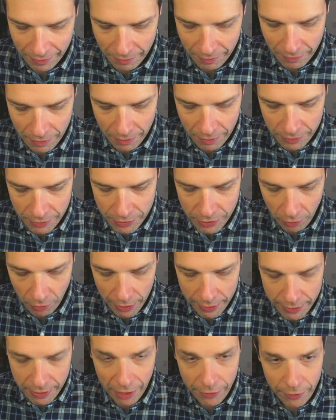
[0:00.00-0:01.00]
So
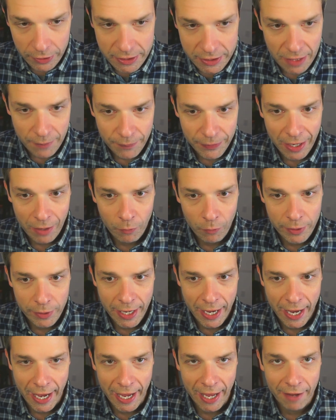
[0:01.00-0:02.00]
another tip that we
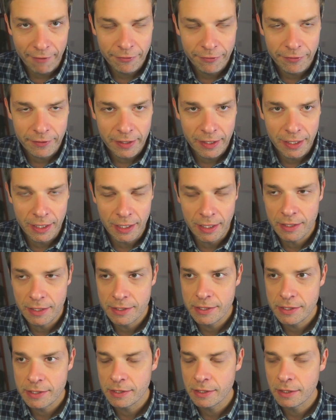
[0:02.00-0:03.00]
have is